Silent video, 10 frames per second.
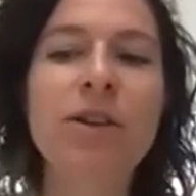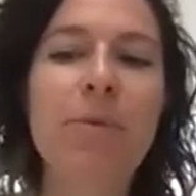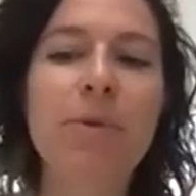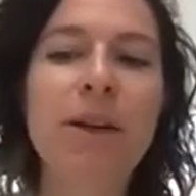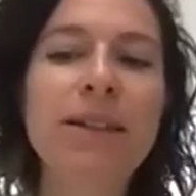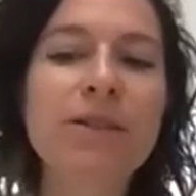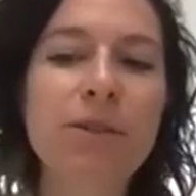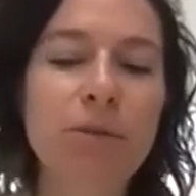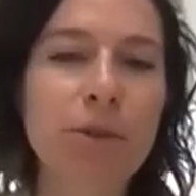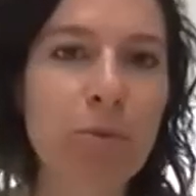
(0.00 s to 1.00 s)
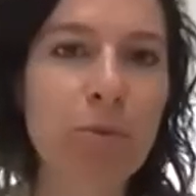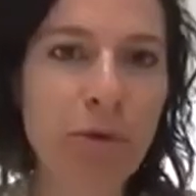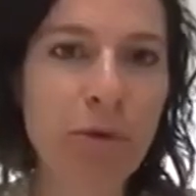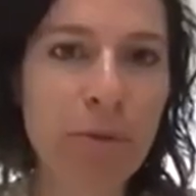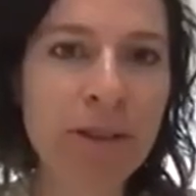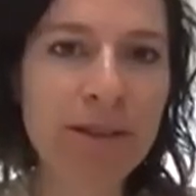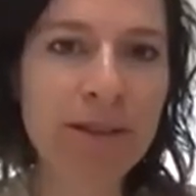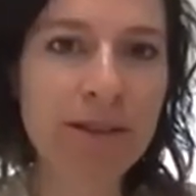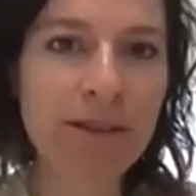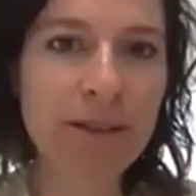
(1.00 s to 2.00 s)
erases through your performance.
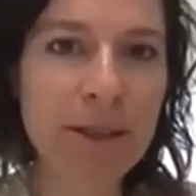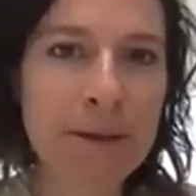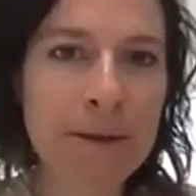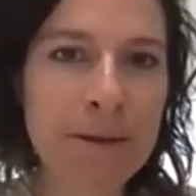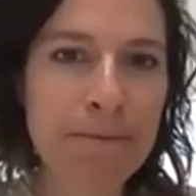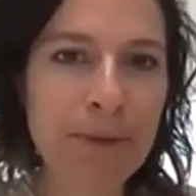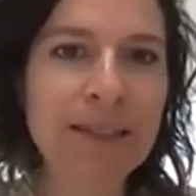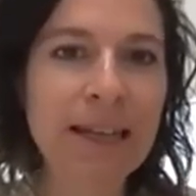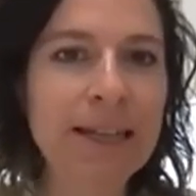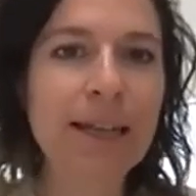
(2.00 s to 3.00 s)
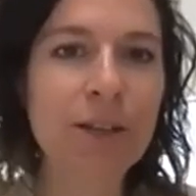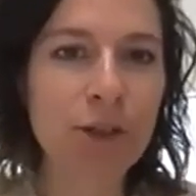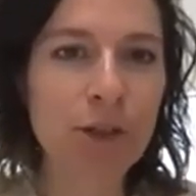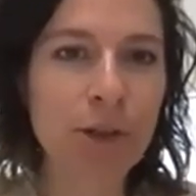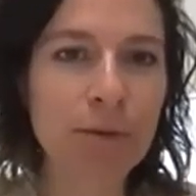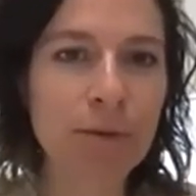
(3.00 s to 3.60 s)
Is that intentional?